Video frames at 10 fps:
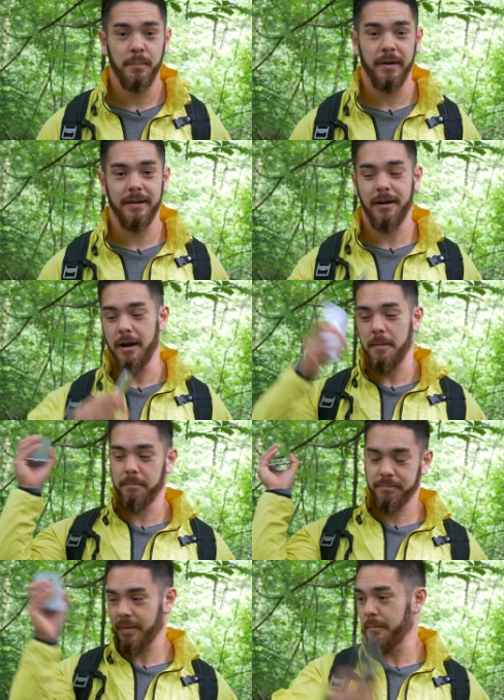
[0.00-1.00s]
But
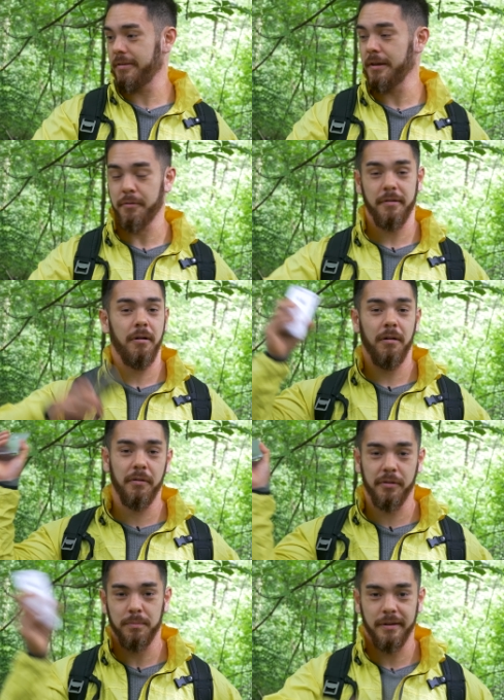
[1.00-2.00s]
um, mosquitoes all
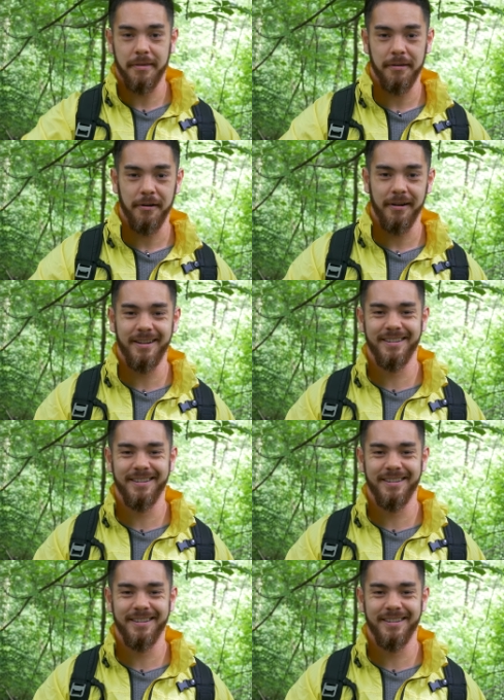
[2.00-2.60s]
over the place here.